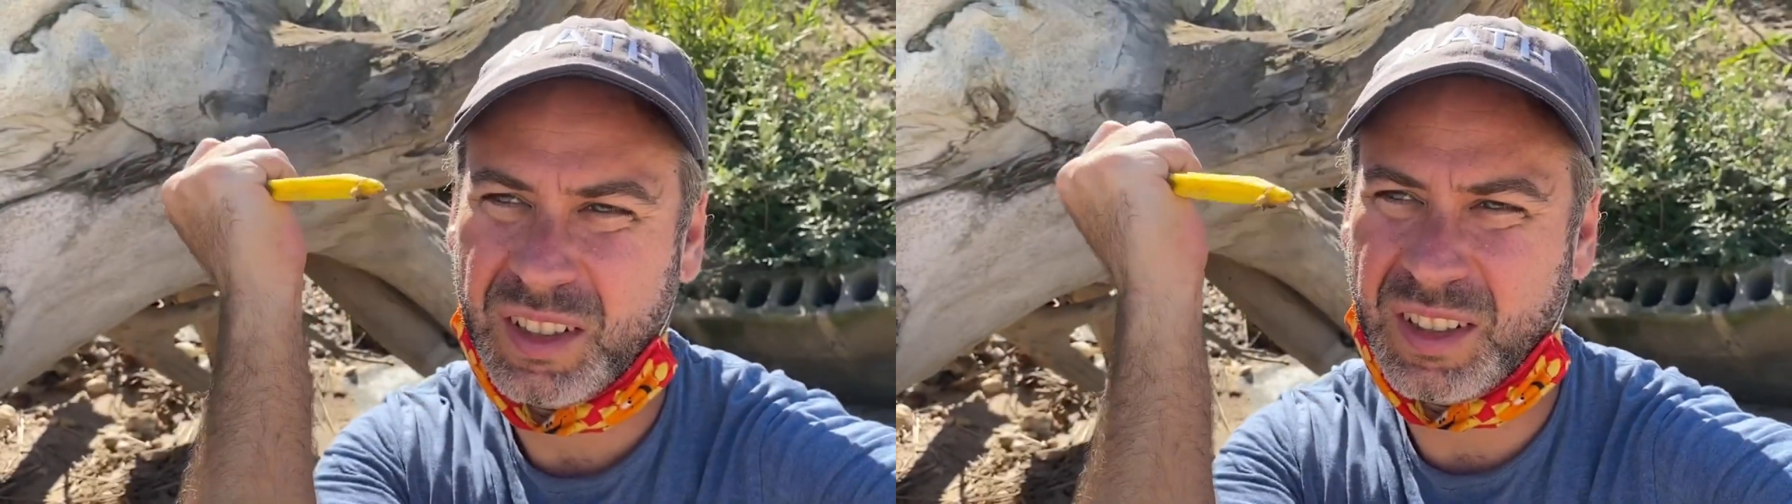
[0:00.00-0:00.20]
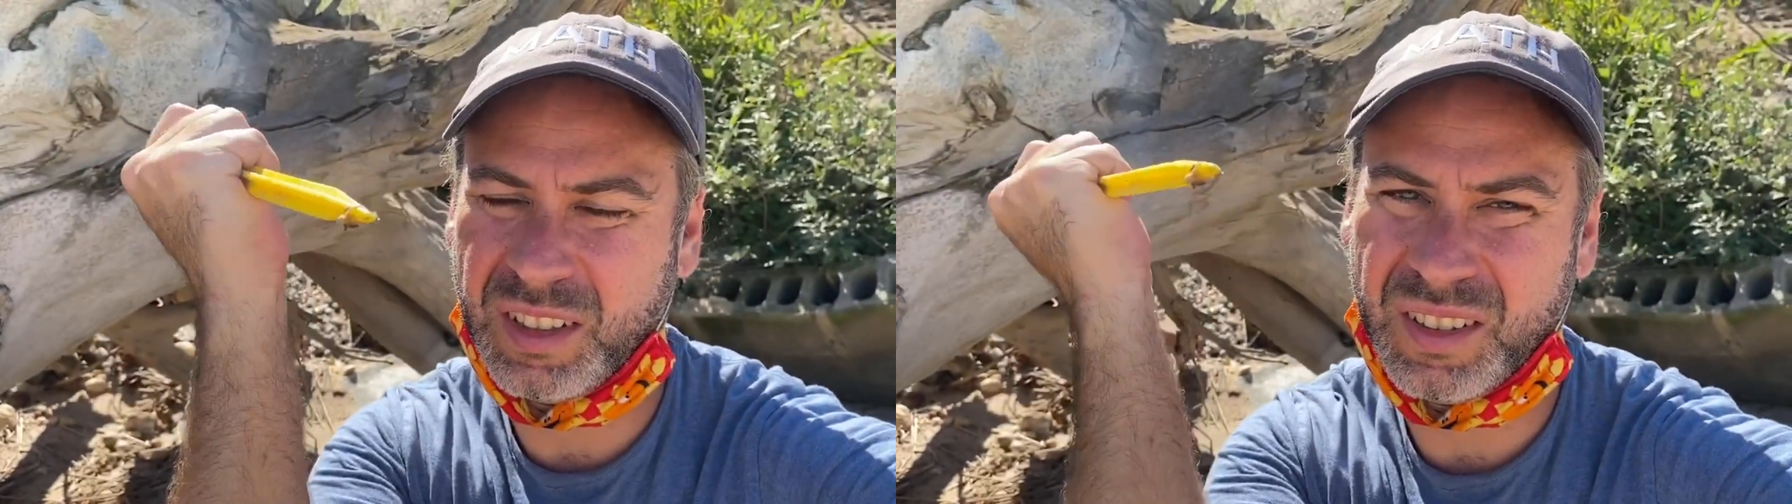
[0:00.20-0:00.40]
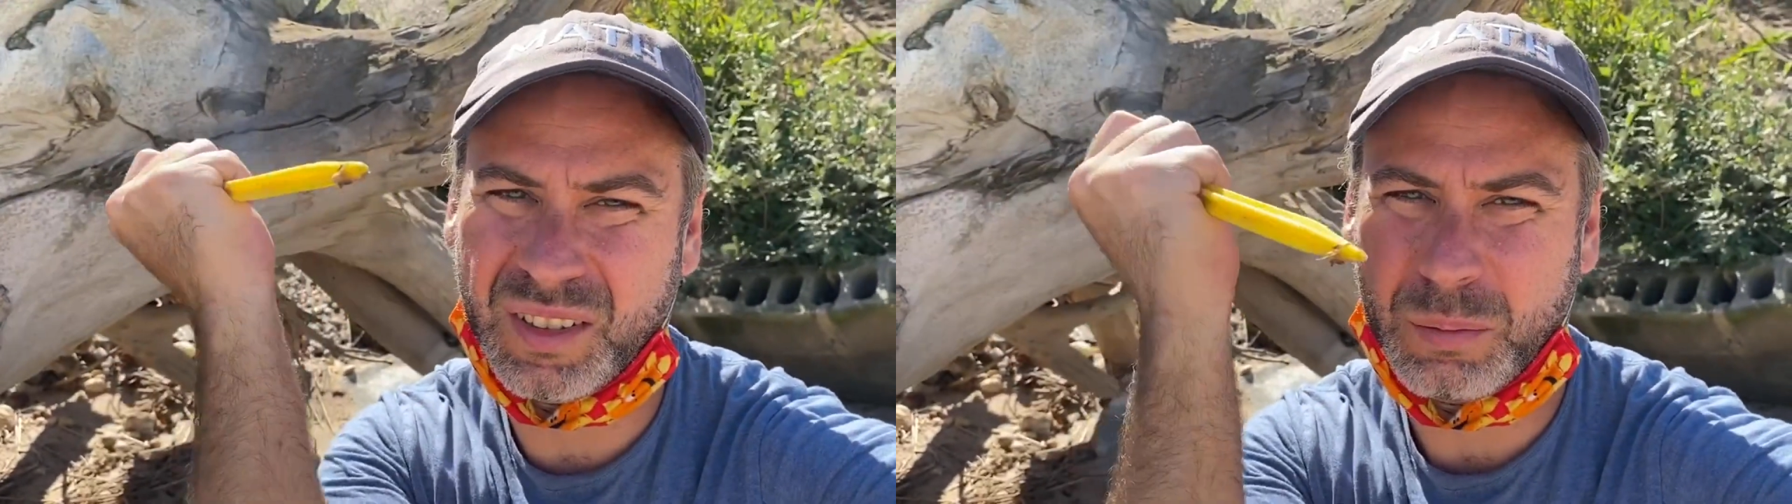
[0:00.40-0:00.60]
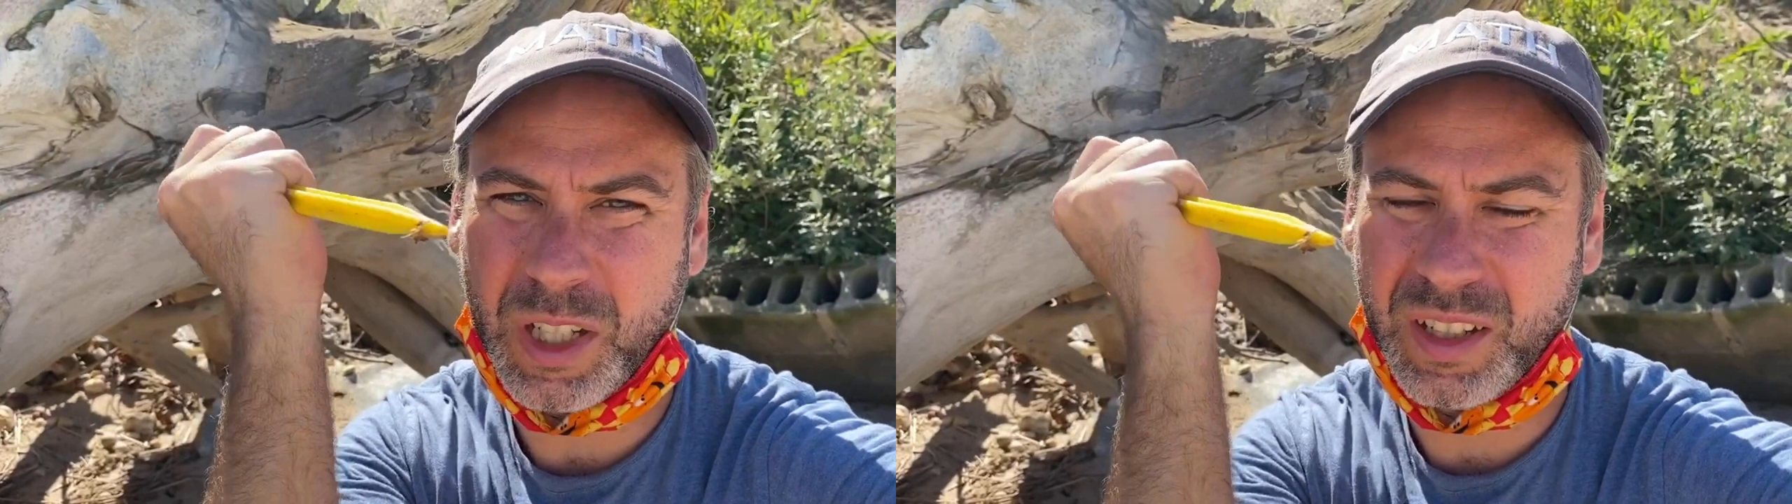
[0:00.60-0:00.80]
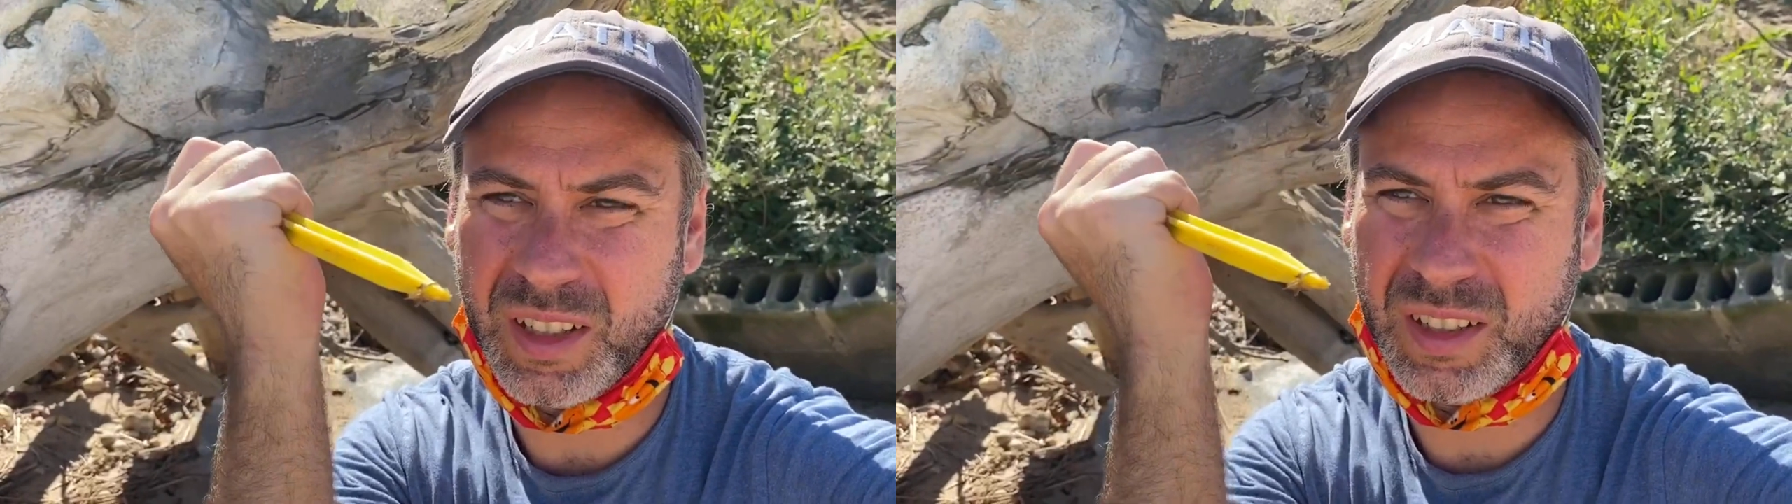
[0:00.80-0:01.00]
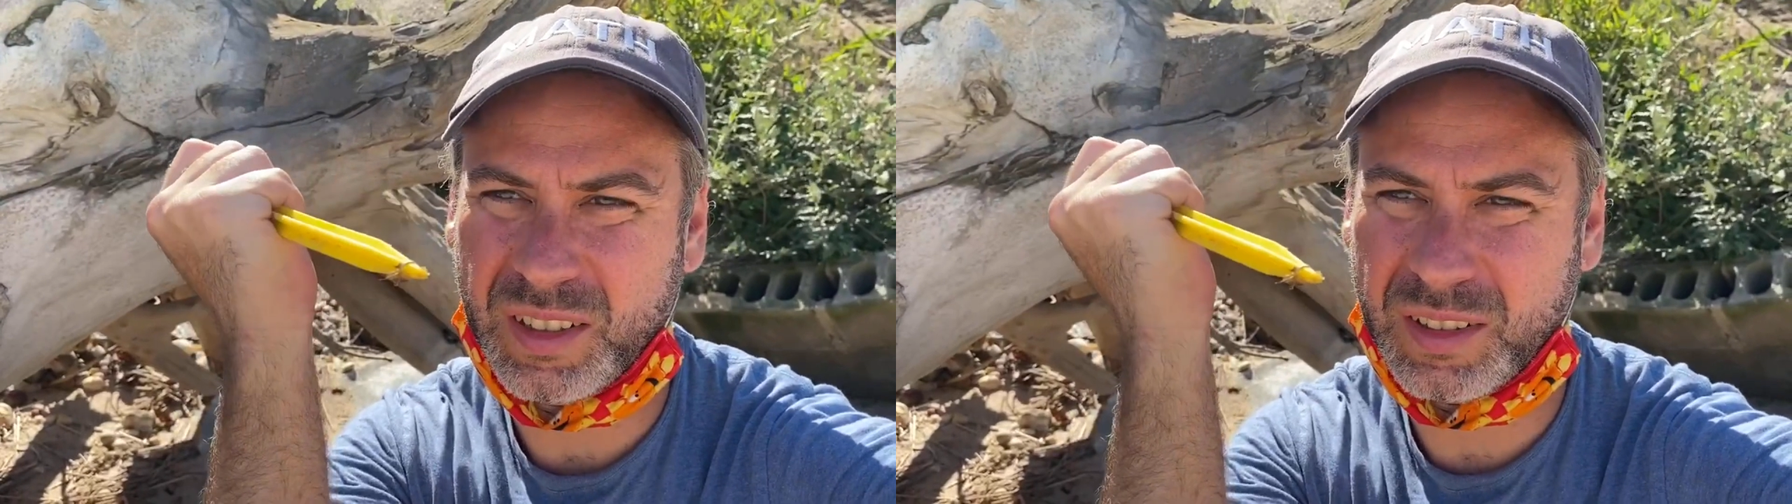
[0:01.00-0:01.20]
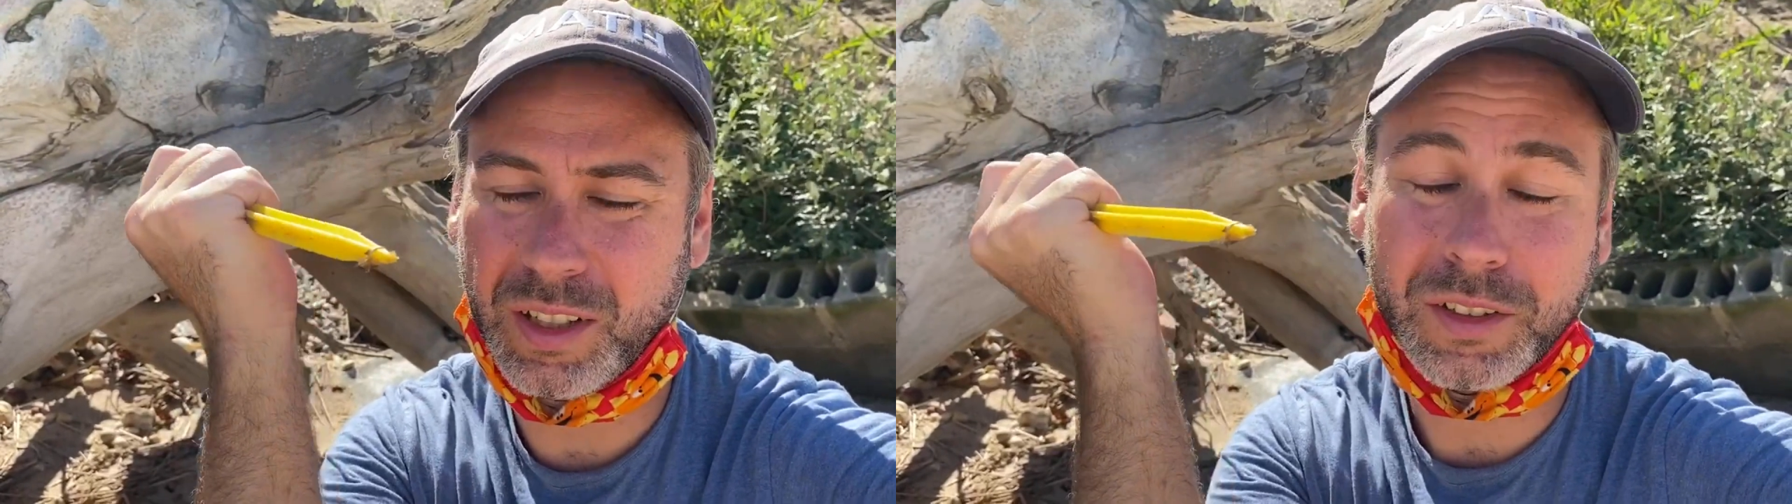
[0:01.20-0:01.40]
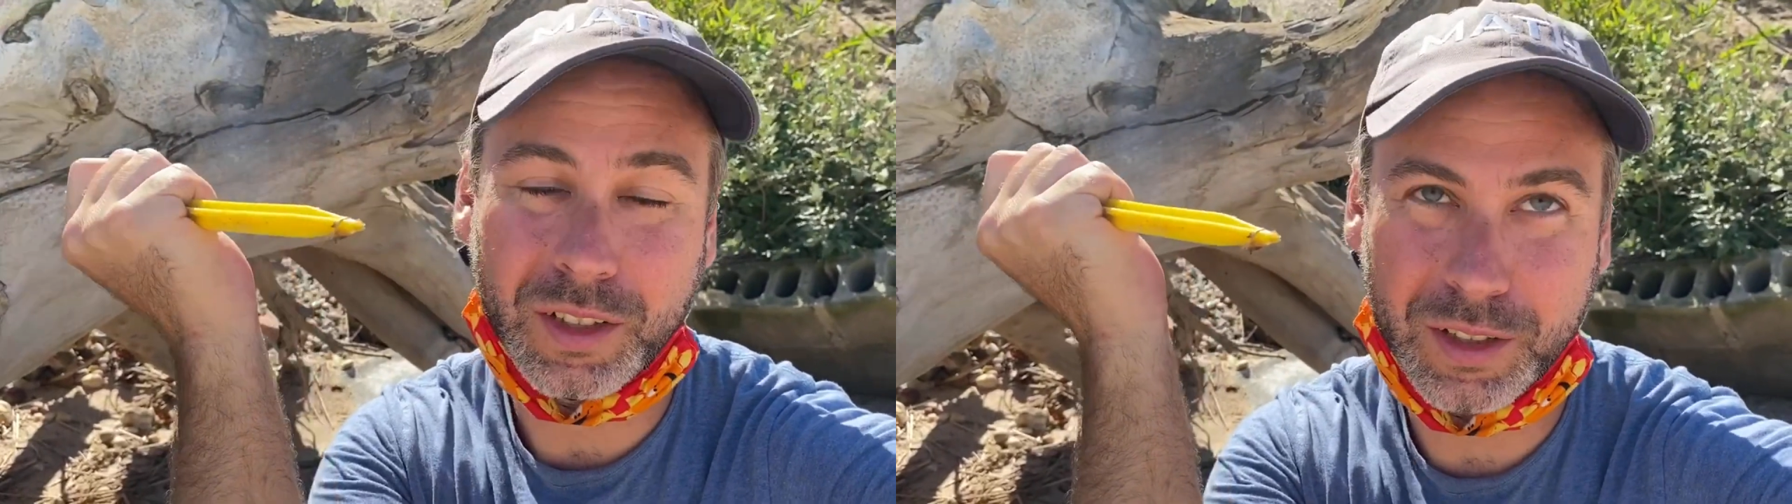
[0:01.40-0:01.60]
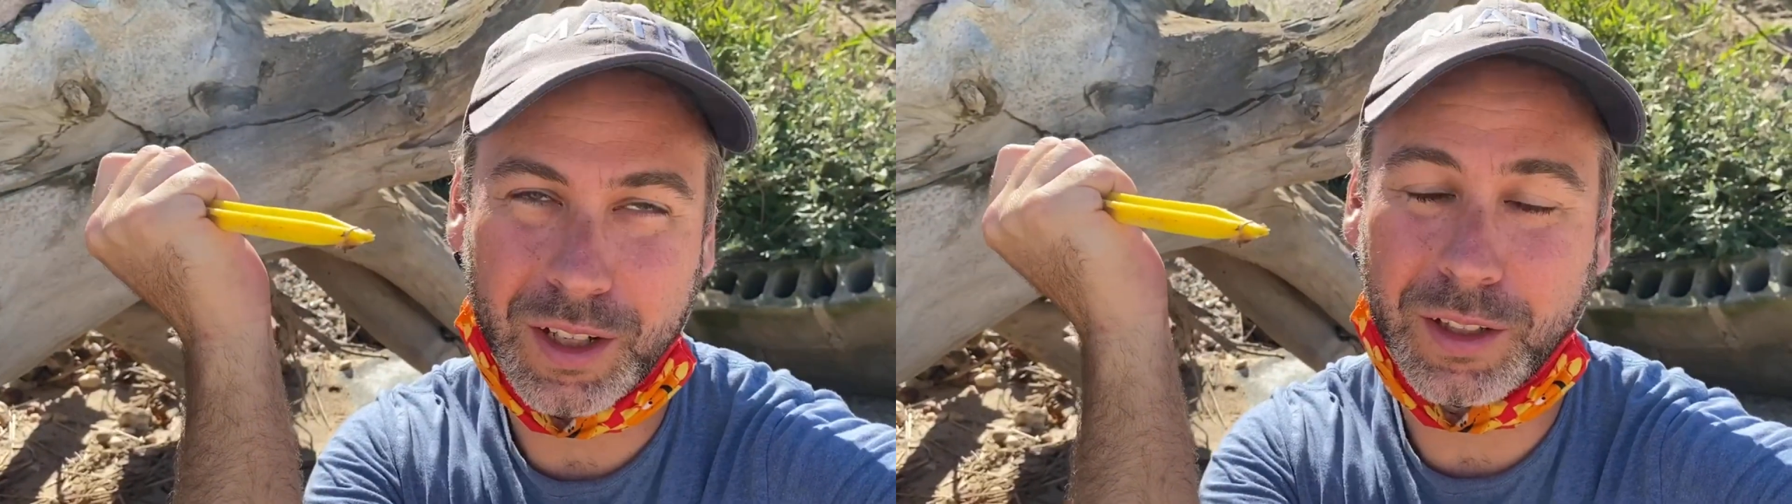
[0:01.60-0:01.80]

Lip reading: and this is my I